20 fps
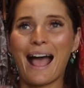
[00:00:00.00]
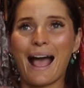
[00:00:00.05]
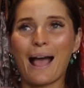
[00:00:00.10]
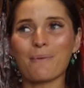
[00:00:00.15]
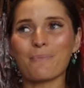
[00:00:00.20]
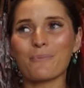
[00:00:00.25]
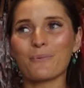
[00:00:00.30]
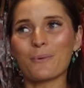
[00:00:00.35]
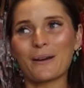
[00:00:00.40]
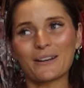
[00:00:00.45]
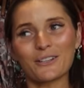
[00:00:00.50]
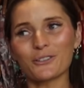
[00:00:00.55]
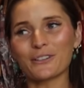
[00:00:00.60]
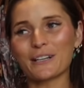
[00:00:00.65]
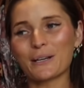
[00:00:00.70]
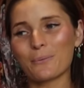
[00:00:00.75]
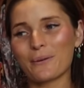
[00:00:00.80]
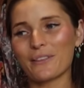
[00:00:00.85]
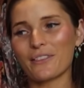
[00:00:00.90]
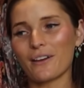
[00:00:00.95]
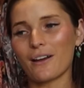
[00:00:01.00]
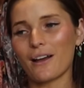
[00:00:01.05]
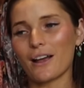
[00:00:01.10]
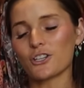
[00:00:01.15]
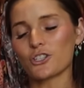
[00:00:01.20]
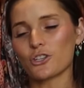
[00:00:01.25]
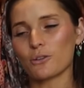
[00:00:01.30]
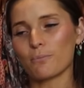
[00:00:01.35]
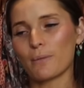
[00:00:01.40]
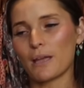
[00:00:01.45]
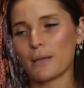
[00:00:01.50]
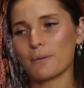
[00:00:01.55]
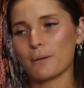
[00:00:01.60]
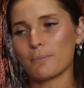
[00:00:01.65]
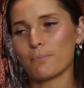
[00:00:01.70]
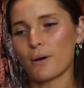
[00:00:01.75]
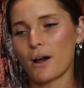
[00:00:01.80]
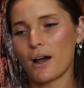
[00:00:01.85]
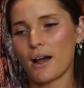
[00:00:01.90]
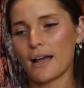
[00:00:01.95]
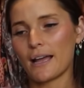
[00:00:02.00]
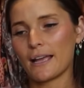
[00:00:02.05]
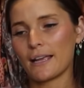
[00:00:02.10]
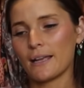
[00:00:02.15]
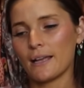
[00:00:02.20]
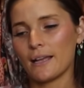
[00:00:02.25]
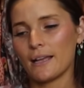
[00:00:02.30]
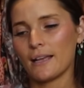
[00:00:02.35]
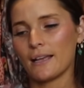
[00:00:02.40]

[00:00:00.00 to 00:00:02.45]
I'm wondering whether I should maybe buy